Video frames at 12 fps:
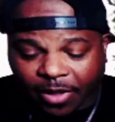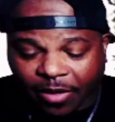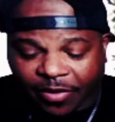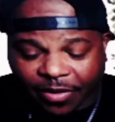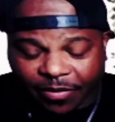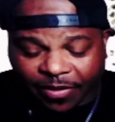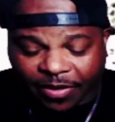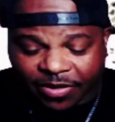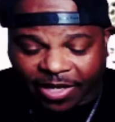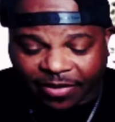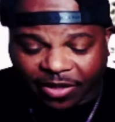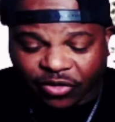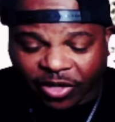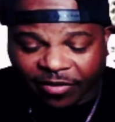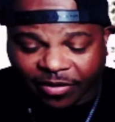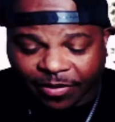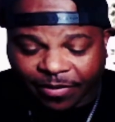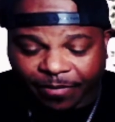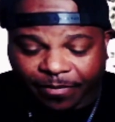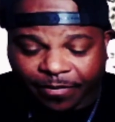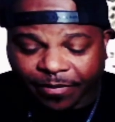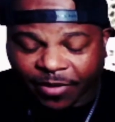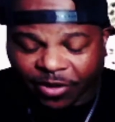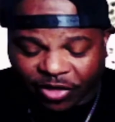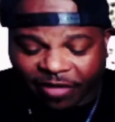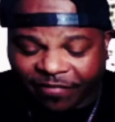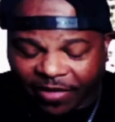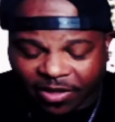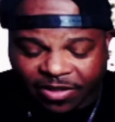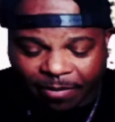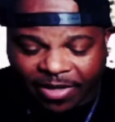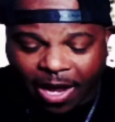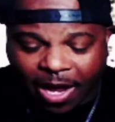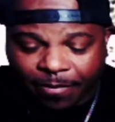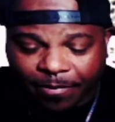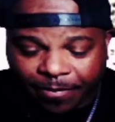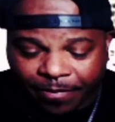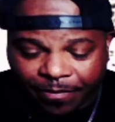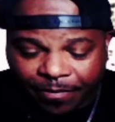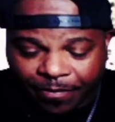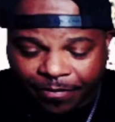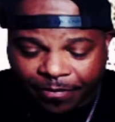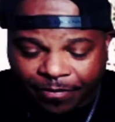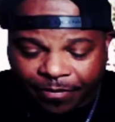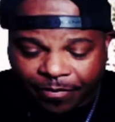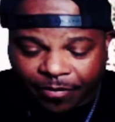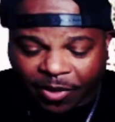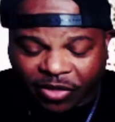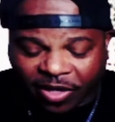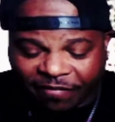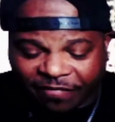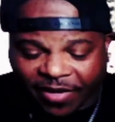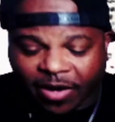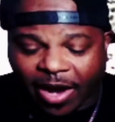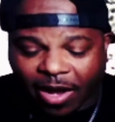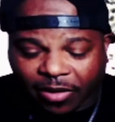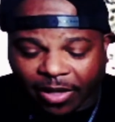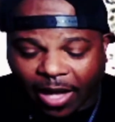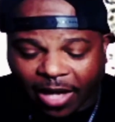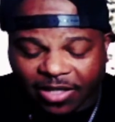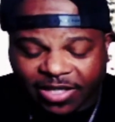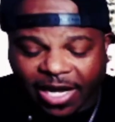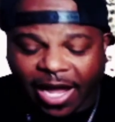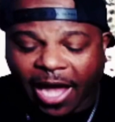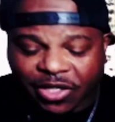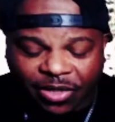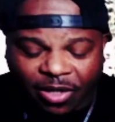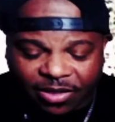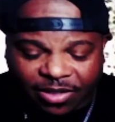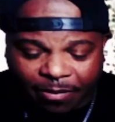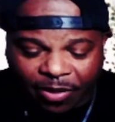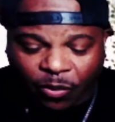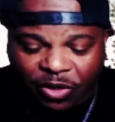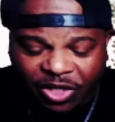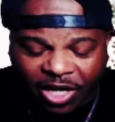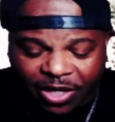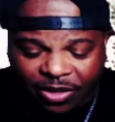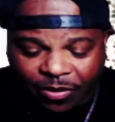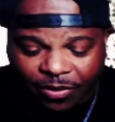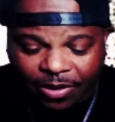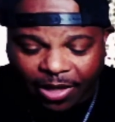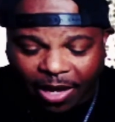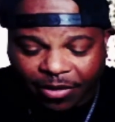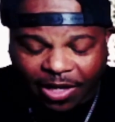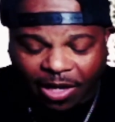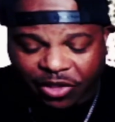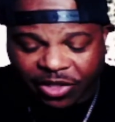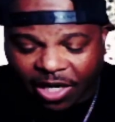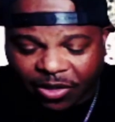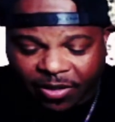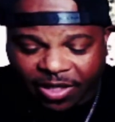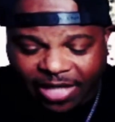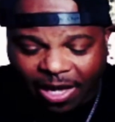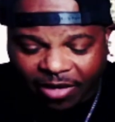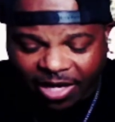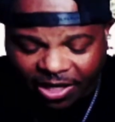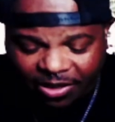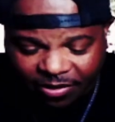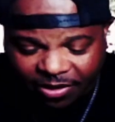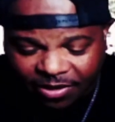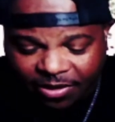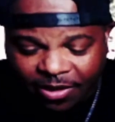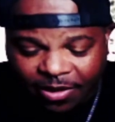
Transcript: it's like they're trying to figure something out. They're trying to figure out how to take action on something. What should I do? How should I do this? How can I do this?